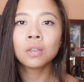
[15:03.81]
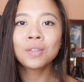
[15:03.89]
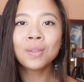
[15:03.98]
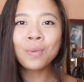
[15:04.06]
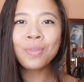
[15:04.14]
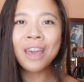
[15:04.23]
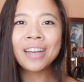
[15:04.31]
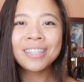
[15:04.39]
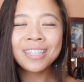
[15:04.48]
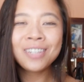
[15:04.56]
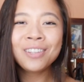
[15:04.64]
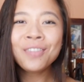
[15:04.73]
So
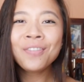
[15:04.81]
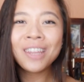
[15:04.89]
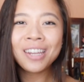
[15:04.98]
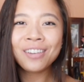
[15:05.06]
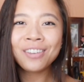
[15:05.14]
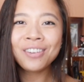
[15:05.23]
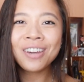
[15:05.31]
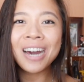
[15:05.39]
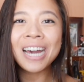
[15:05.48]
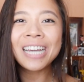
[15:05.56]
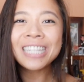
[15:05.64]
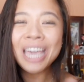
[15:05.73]
that's it to the video, you
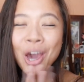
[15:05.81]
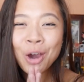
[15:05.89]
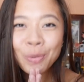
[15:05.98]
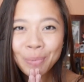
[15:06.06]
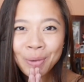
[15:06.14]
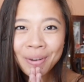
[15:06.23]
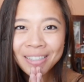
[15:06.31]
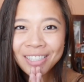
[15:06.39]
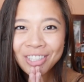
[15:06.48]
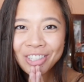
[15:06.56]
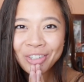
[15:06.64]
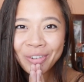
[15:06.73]
guys. I hope you all
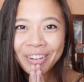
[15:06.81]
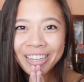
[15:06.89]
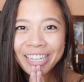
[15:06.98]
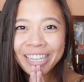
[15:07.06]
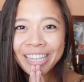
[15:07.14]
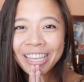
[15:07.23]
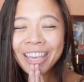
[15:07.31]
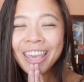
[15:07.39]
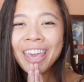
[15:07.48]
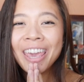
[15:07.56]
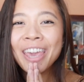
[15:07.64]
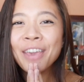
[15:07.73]
enjoyed it.
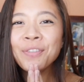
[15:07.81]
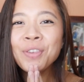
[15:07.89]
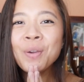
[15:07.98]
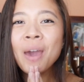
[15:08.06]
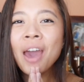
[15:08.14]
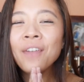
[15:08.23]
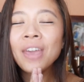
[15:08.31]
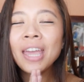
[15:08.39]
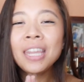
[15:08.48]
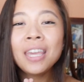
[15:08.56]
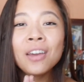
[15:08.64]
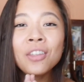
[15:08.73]
If you have
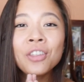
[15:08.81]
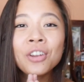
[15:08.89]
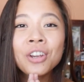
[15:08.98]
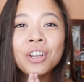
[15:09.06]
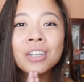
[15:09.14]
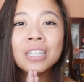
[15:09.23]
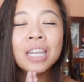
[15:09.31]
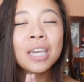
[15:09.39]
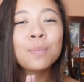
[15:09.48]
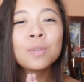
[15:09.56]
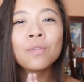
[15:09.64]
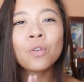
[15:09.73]
any other
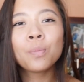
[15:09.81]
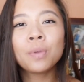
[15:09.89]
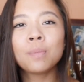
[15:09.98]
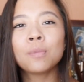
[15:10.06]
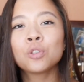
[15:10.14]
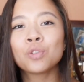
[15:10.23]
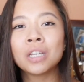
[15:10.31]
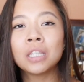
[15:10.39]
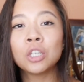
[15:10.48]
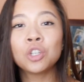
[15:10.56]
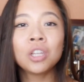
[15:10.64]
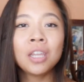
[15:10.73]
tips for people
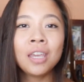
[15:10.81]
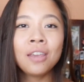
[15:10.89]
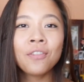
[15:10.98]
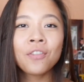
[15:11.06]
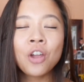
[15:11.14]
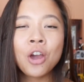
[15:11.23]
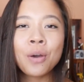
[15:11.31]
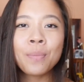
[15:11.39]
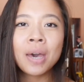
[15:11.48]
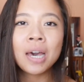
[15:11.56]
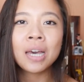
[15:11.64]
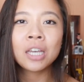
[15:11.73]
transitioning from
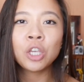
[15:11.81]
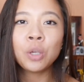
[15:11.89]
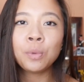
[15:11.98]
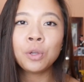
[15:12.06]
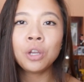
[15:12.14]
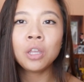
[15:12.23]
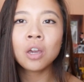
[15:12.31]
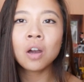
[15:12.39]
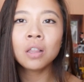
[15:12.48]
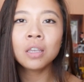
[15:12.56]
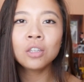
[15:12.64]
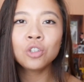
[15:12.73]
a community
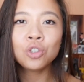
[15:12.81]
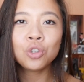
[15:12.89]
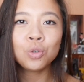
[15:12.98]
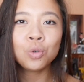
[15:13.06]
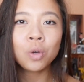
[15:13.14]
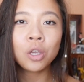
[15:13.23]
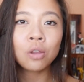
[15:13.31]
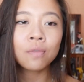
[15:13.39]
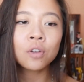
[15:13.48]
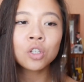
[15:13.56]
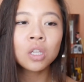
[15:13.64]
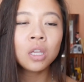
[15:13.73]
college to a
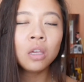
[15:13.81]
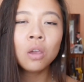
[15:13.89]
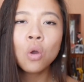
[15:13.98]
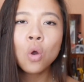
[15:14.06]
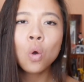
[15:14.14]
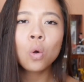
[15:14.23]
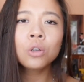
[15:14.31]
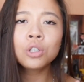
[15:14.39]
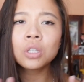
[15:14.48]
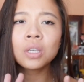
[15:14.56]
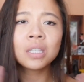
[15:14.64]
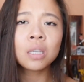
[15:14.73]
university, or
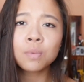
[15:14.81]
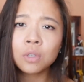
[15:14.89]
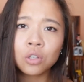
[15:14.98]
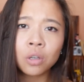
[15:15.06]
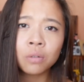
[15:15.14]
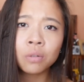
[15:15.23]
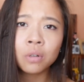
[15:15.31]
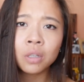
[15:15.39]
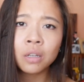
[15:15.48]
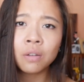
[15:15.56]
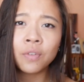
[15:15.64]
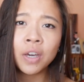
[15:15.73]
just like tips in general
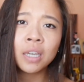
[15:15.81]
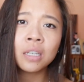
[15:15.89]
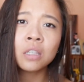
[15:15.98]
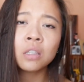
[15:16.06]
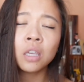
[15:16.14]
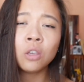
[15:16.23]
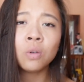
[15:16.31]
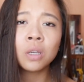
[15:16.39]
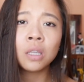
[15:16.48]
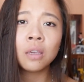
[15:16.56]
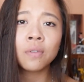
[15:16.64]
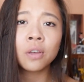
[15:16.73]
and advice that you
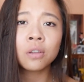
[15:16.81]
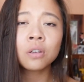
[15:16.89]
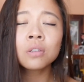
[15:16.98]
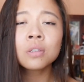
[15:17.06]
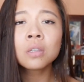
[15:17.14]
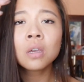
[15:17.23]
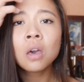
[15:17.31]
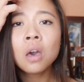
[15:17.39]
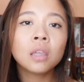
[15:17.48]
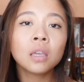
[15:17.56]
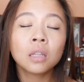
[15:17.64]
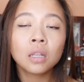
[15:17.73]
can give others,
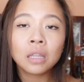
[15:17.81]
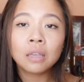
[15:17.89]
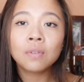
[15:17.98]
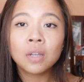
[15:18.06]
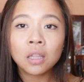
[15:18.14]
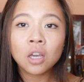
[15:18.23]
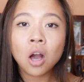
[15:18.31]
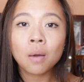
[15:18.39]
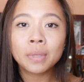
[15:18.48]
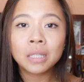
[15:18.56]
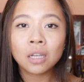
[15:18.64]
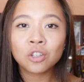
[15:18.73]
then leave it in the
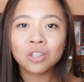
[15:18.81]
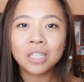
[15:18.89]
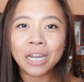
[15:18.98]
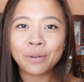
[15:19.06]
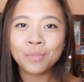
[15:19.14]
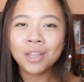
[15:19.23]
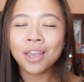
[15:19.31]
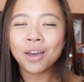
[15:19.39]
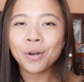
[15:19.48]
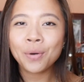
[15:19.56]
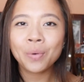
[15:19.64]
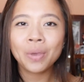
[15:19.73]
comment section down
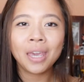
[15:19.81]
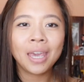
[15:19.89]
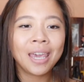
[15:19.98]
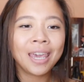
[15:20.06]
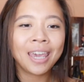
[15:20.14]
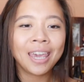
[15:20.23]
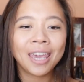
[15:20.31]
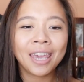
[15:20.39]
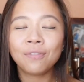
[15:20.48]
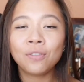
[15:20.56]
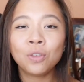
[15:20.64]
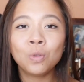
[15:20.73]
below.
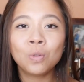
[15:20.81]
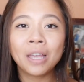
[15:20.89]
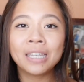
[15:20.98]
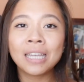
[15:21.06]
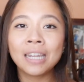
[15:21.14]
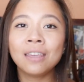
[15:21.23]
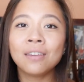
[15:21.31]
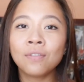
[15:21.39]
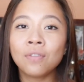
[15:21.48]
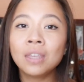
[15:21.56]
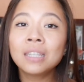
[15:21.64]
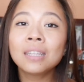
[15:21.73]
And if you liked any
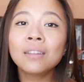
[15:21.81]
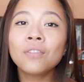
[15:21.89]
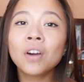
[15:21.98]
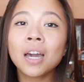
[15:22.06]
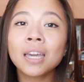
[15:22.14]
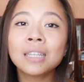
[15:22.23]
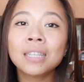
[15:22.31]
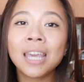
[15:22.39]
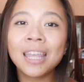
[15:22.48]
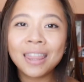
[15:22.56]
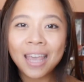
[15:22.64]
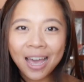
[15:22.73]
of this advice,
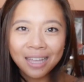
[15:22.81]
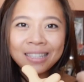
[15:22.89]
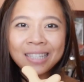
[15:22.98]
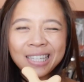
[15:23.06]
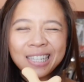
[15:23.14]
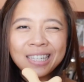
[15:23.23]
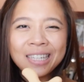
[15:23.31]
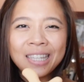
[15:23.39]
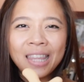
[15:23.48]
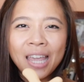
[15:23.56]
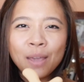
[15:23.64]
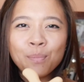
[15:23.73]
hit that
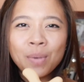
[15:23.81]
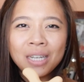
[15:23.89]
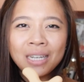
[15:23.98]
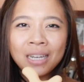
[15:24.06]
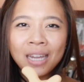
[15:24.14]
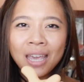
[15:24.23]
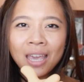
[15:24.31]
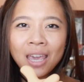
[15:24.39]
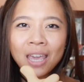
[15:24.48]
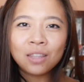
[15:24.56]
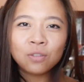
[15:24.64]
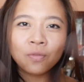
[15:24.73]
like button
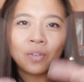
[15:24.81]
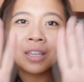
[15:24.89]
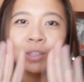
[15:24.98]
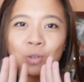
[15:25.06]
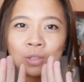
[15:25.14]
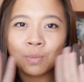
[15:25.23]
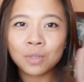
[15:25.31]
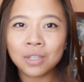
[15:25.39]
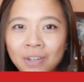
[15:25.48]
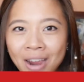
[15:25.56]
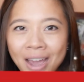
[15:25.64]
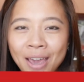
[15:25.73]
and don't forget to
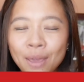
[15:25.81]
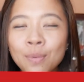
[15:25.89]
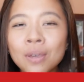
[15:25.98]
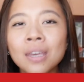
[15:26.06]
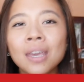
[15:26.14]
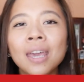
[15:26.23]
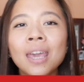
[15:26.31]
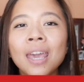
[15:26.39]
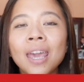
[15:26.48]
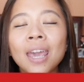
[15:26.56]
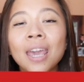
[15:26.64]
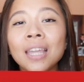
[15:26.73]
subscribe.
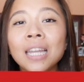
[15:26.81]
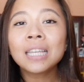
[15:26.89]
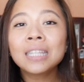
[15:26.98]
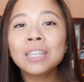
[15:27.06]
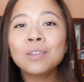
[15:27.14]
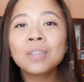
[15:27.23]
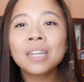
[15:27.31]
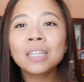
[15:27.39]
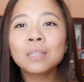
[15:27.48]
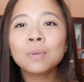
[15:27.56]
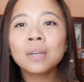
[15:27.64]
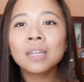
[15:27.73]
And I'll see you in the
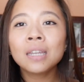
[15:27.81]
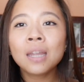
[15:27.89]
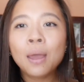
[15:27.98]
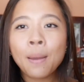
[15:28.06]
next one.